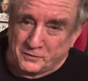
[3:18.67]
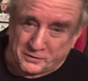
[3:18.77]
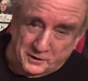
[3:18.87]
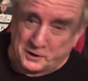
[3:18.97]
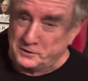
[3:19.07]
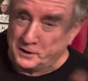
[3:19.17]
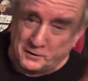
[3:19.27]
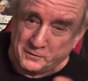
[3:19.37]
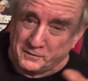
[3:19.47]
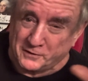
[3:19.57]
thinking
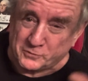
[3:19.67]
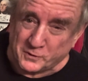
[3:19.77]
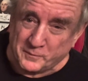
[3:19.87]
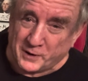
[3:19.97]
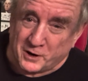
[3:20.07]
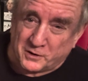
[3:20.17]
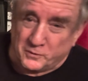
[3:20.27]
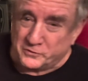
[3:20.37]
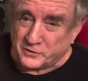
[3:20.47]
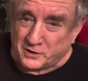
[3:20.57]
that that's what America
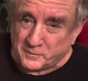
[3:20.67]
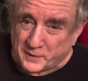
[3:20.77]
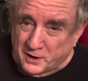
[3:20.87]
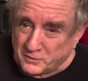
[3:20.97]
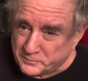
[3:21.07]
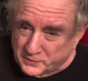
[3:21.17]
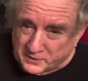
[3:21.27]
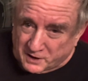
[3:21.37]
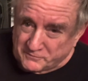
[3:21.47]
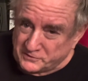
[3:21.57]
was all about, but
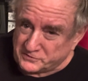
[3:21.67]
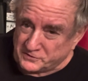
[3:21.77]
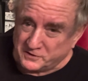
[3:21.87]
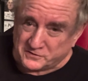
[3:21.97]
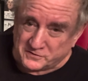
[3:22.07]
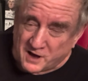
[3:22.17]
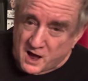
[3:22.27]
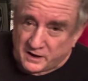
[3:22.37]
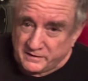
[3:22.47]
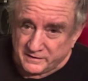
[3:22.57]
obviously it's
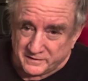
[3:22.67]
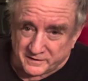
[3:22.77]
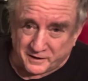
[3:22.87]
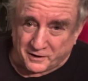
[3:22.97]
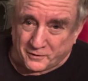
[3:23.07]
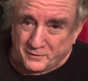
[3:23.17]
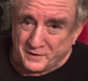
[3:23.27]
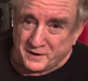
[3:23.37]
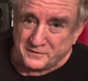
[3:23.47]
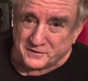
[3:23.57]
not,
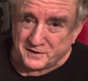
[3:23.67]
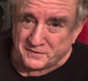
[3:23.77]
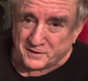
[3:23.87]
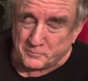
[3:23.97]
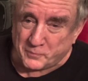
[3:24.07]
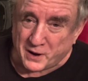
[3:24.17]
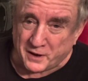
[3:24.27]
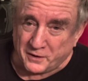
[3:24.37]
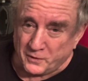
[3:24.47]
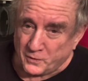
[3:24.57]
it's anything
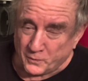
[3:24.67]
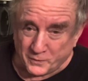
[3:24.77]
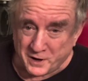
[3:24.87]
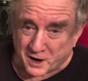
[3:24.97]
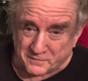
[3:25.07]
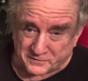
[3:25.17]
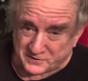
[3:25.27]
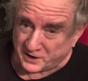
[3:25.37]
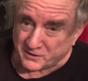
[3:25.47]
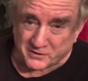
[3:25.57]
but. We are the
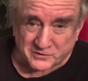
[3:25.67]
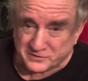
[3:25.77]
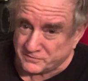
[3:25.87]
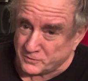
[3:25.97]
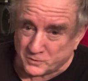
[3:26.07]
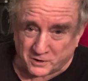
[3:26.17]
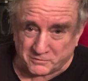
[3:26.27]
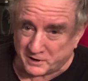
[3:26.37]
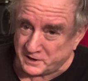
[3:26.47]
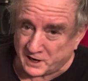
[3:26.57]
terrorists of the world
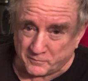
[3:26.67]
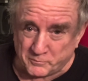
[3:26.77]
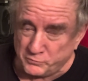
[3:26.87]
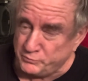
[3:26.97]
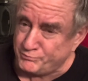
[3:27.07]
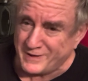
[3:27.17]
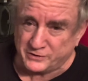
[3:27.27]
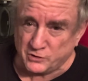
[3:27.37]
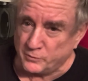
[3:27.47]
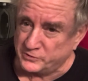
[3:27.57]
right now.
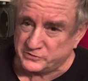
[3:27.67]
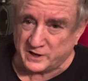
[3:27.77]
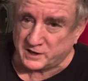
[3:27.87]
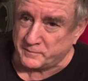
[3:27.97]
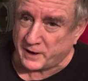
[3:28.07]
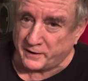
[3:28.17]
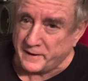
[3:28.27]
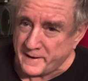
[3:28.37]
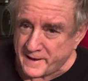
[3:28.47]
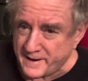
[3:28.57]
Make no mistake about it.
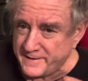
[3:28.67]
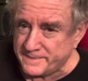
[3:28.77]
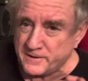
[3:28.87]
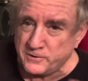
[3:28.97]
Anything